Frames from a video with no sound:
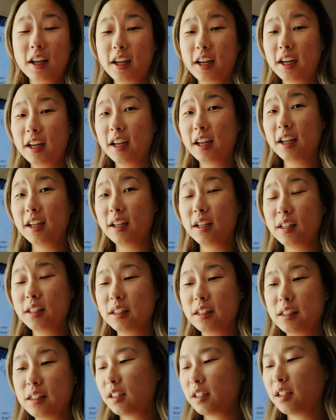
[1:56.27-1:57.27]

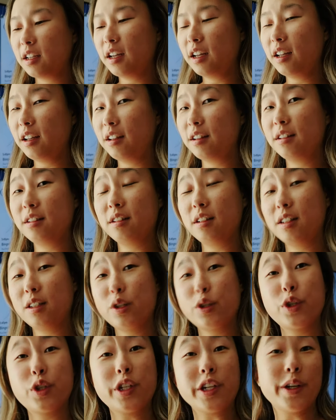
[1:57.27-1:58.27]
and yeah,
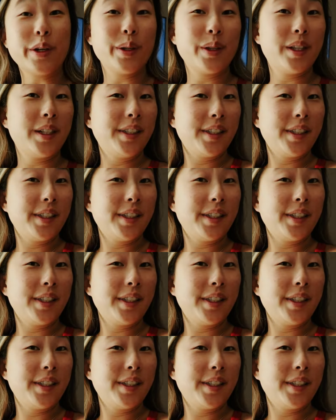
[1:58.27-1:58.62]
let's start the